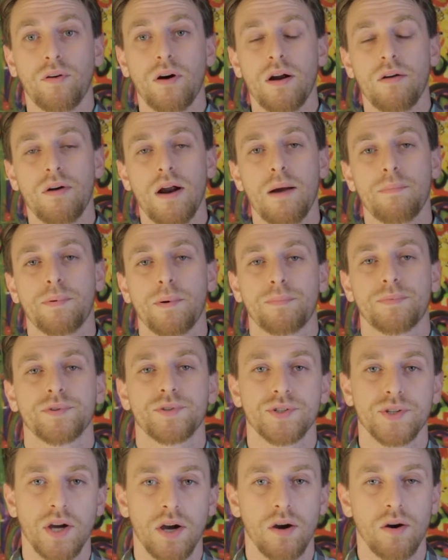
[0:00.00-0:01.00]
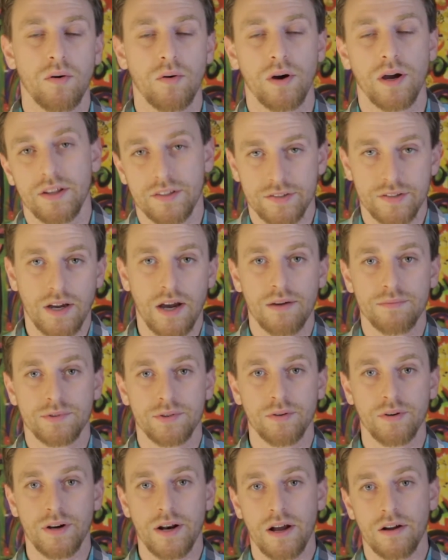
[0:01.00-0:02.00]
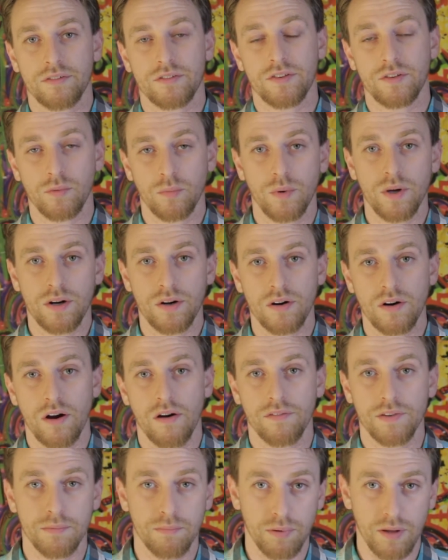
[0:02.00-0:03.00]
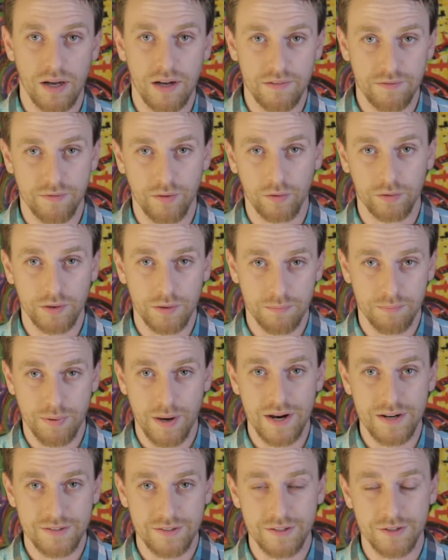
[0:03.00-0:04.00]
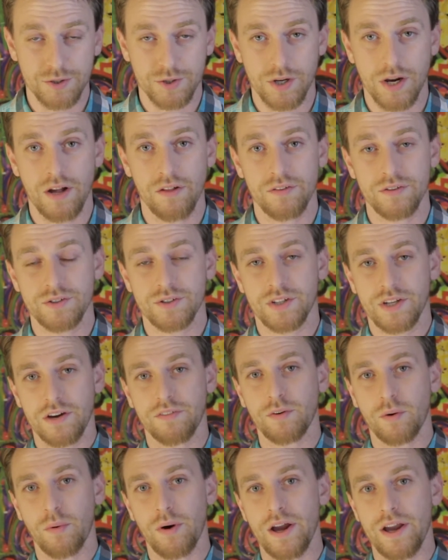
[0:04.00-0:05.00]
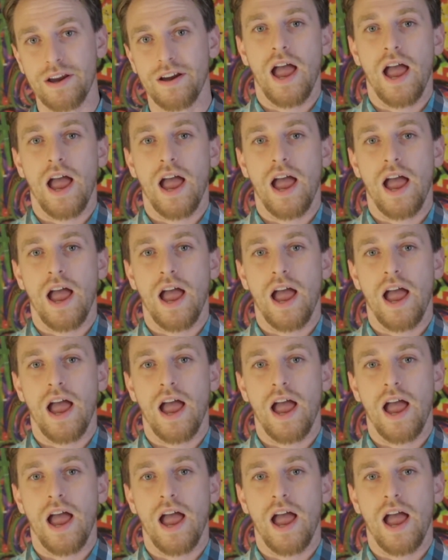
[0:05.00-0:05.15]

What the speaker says: I wrap up the show, it's time to announce the winner of the Blindfolded Painting Challenge giveaway.